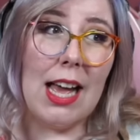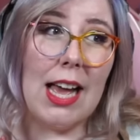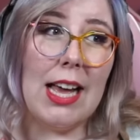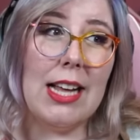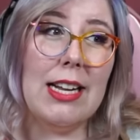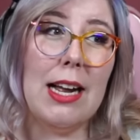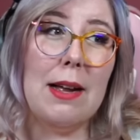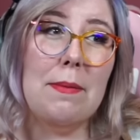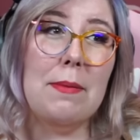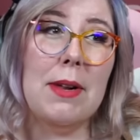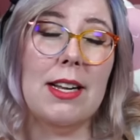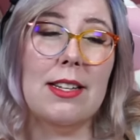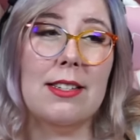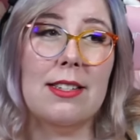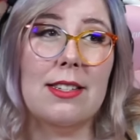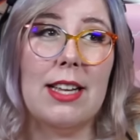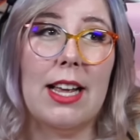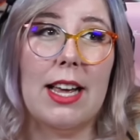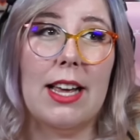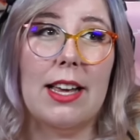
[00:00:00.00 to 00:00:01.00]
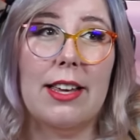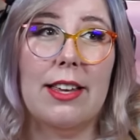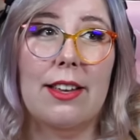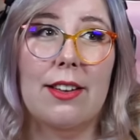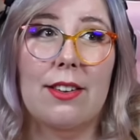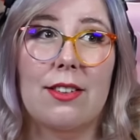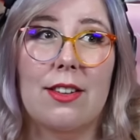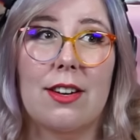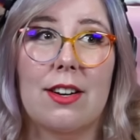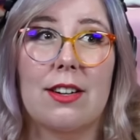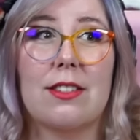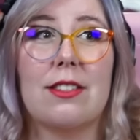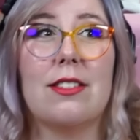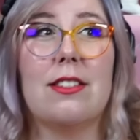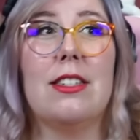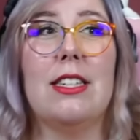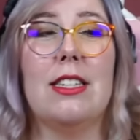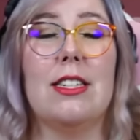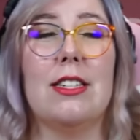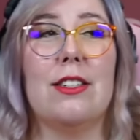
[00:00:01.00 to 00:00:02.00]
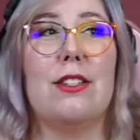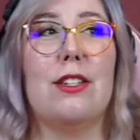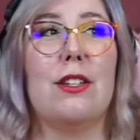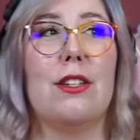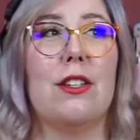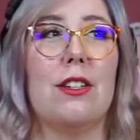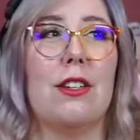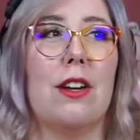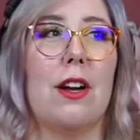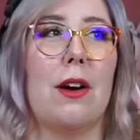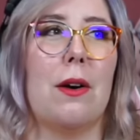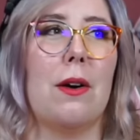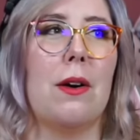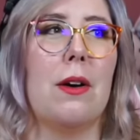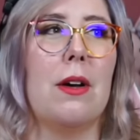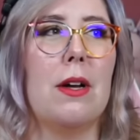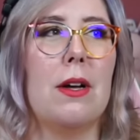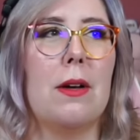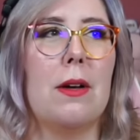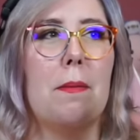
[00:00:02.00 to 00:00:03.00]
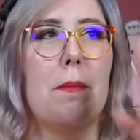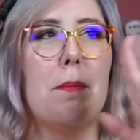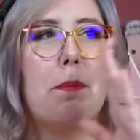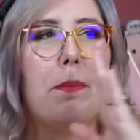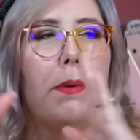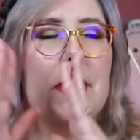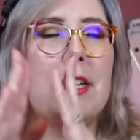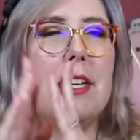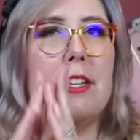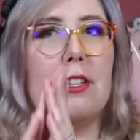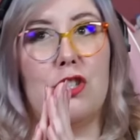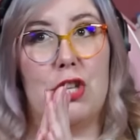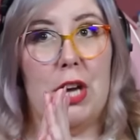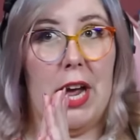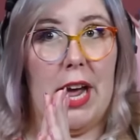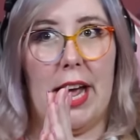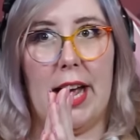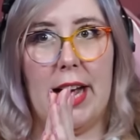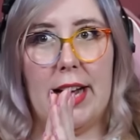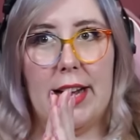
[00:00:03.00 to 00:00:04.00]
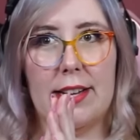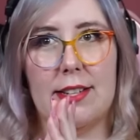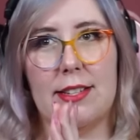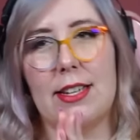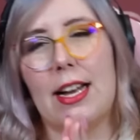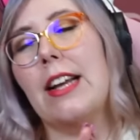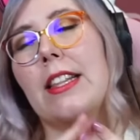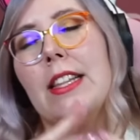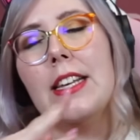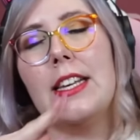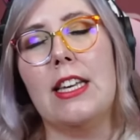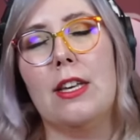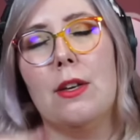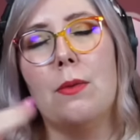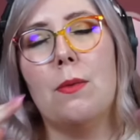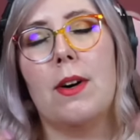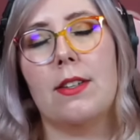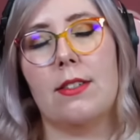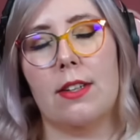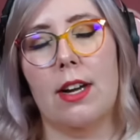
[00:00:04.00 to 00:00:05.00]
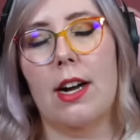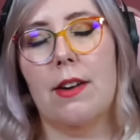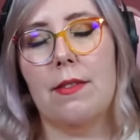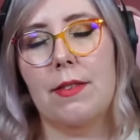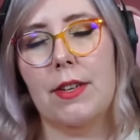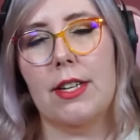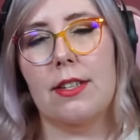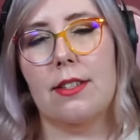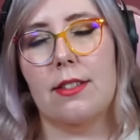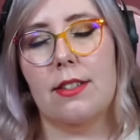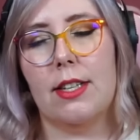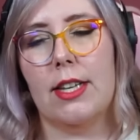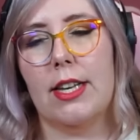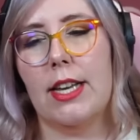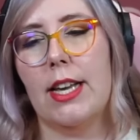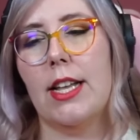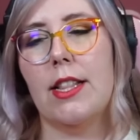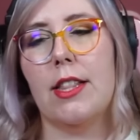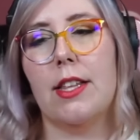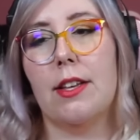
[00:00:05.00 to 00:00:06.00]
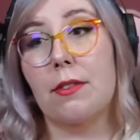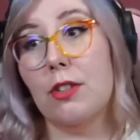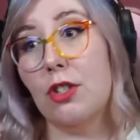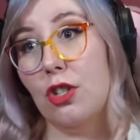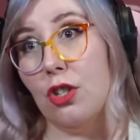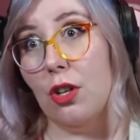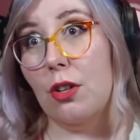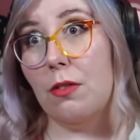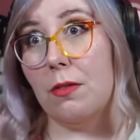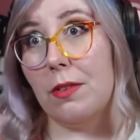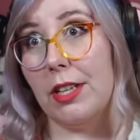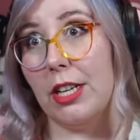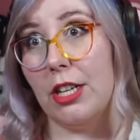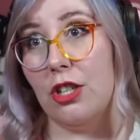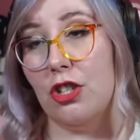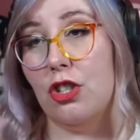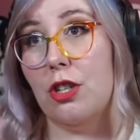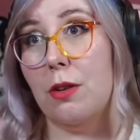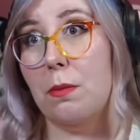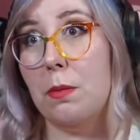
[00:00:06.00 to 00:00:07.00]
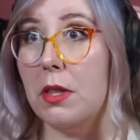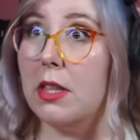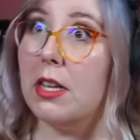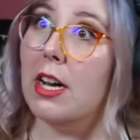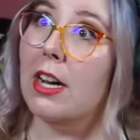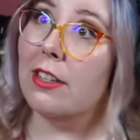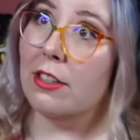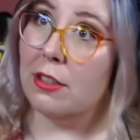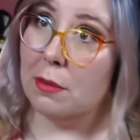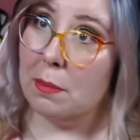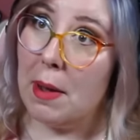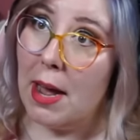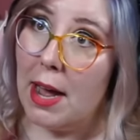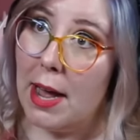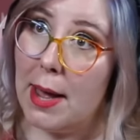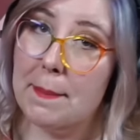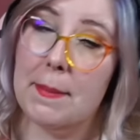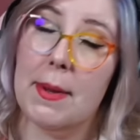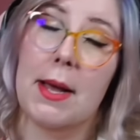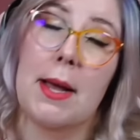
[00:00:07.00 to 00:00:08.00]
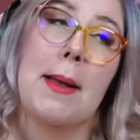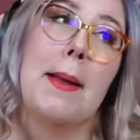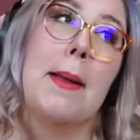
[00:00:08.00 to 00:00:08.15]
And I'm not saying Gildarts needed to, you know, be Chase. I think he was obviously in the original relationship with Cana's mom.